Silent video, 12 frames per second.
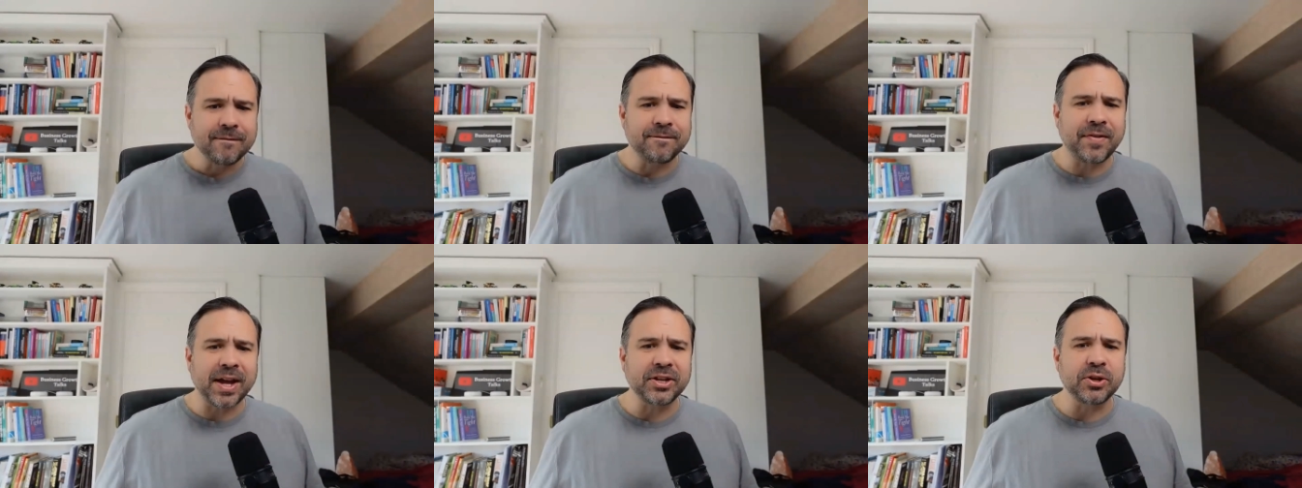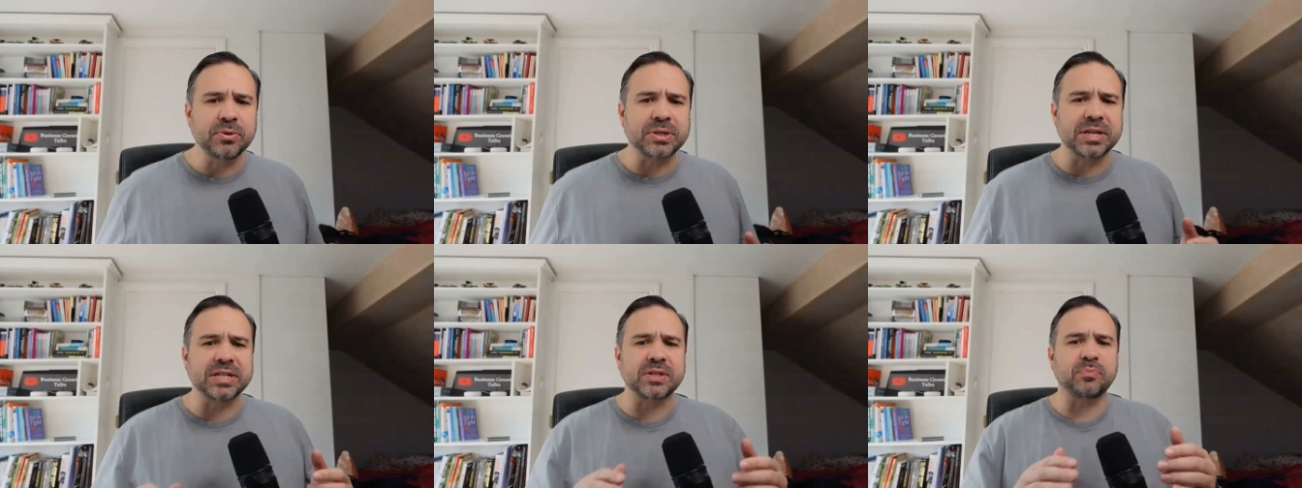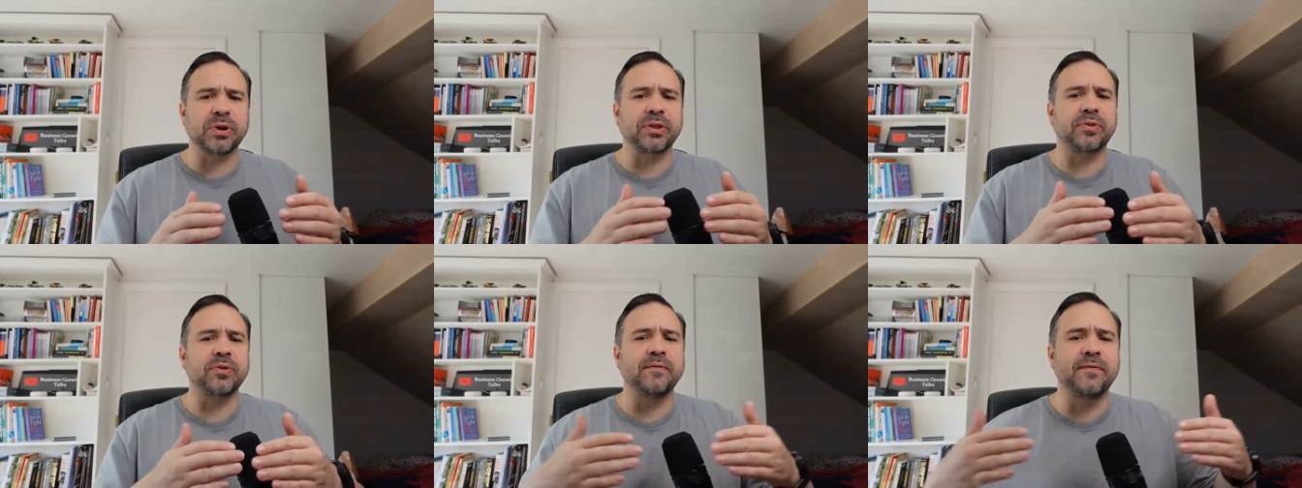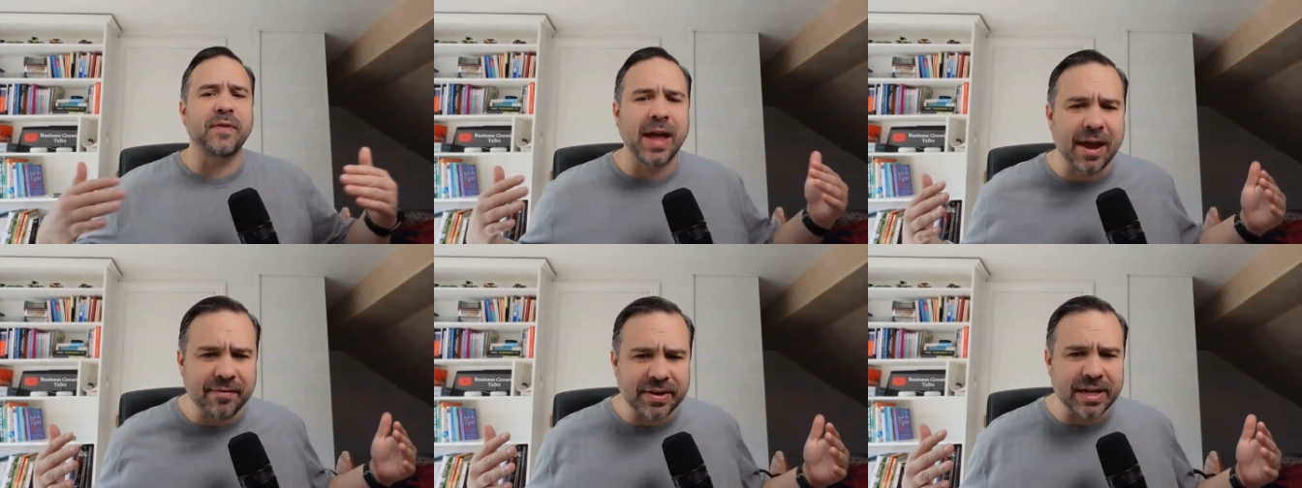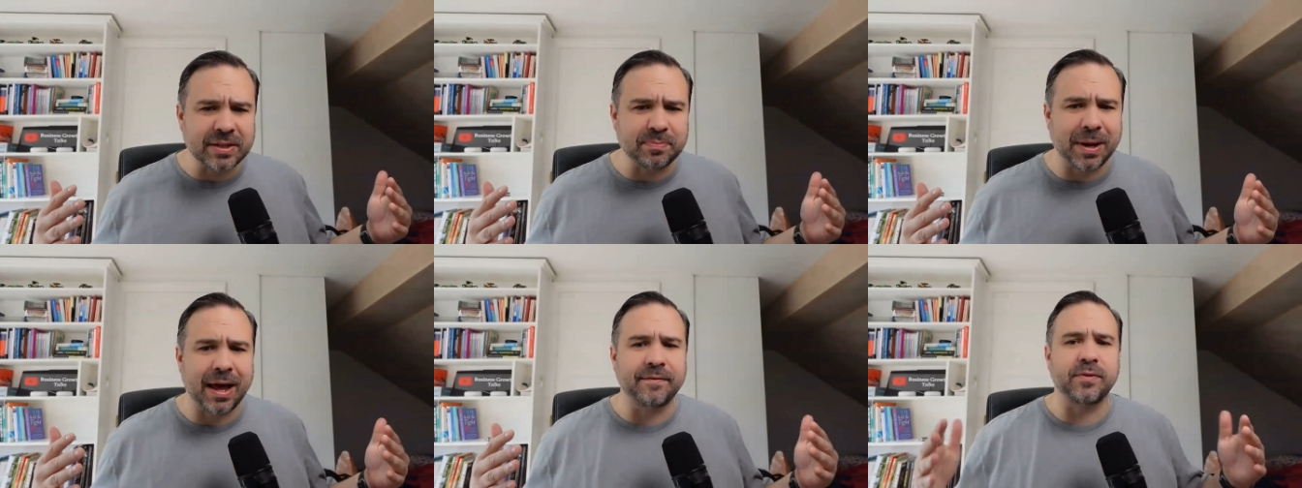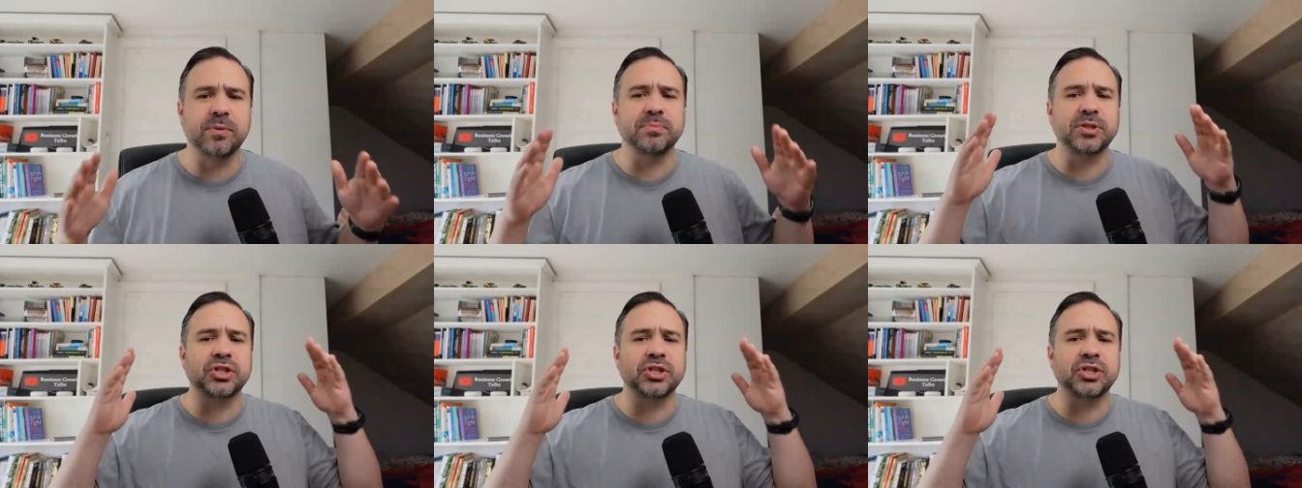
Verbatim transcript: Fake news can spread through various platforms.